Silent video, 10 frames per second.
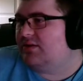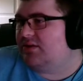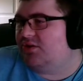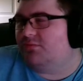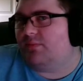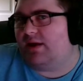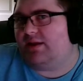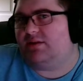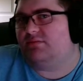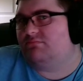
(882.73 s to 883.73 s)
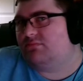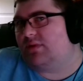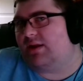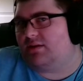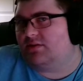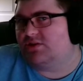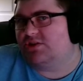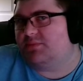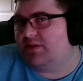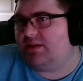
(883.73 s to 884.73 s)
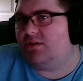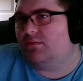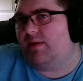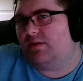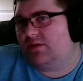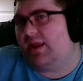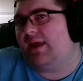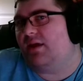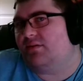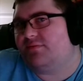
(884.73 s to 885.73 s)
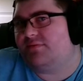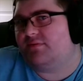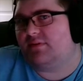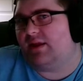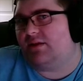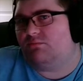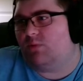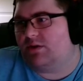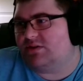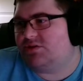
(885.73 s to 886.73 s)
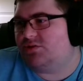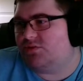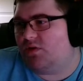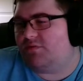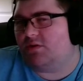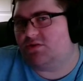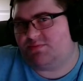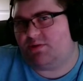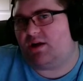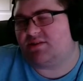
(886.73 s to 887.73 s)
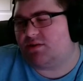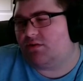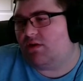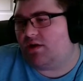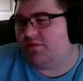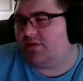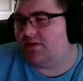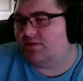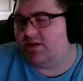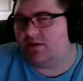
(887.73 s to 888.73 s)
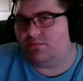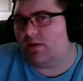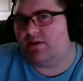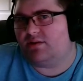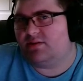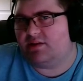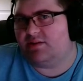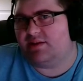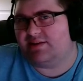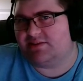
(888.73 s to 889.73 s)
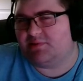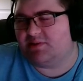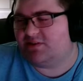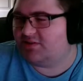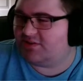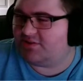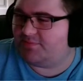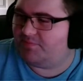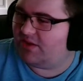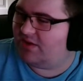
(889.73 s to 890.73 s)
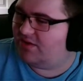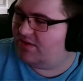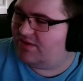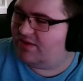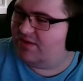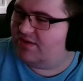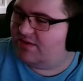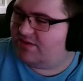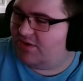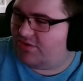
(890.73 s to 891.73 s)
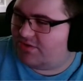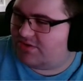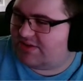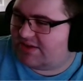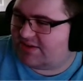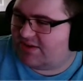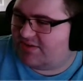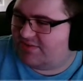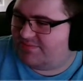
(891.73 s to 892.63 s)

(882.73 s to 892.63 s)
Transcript: You might, like, legitimately, you may only have like 1 to 2 of those procs go off in a run, that is a minute or 2. Dark Ghost, how's it going?